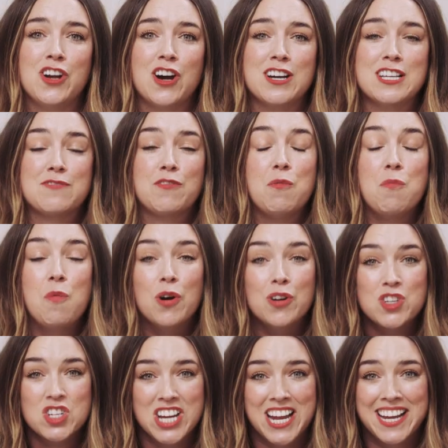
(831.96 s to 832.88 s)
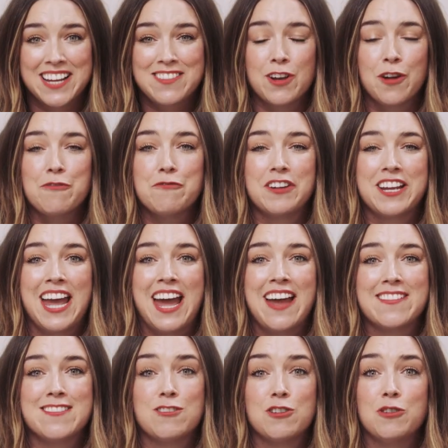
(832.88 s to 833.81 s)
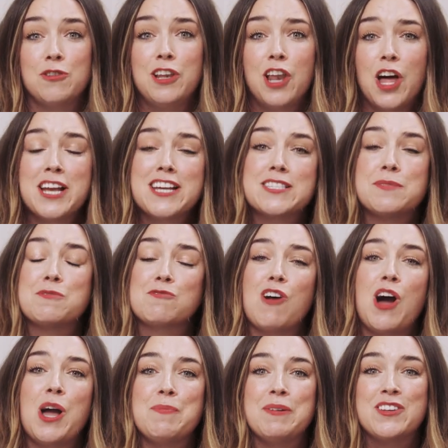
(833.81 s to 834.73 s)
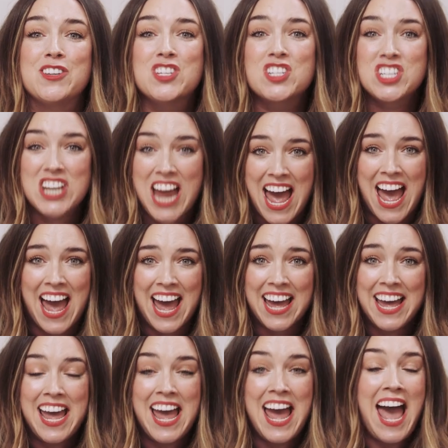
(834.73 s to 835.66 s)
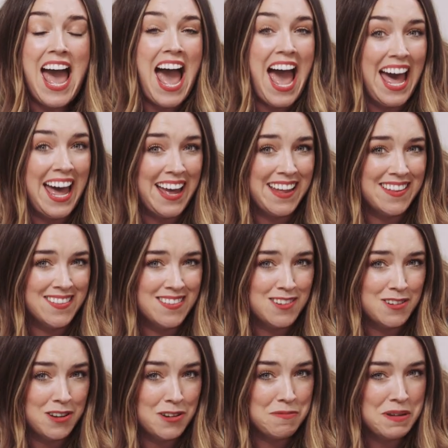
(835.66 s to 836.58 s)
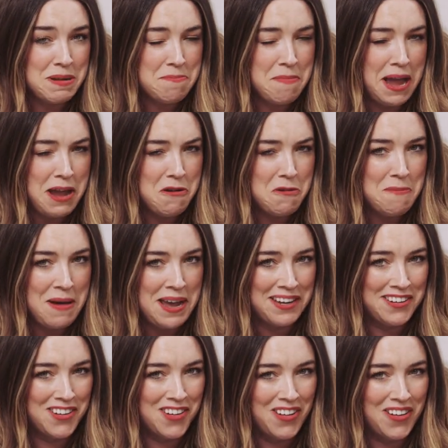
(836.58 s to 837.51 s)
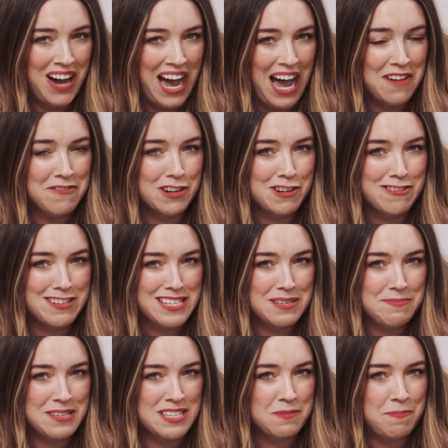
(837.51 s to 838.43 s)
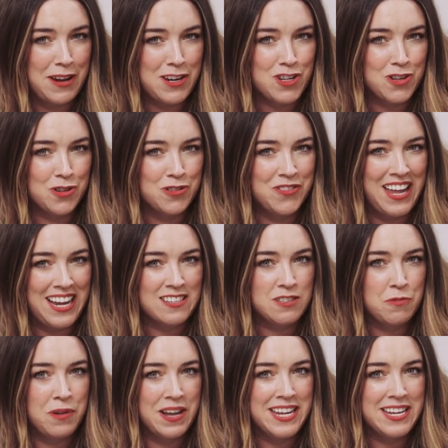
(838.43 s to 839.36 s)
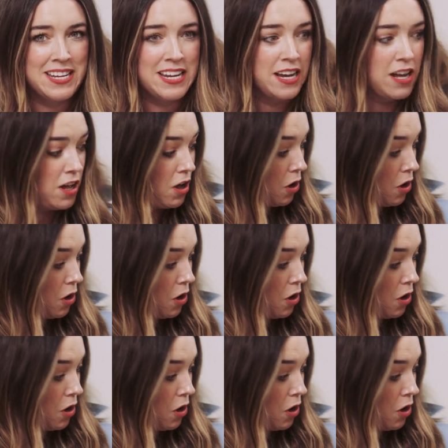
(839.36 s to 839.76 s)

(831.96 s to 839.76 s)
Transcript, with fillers: guys for watching. Don't forget to like, subscribe, and share. And we may or may not have a Christmas special next week.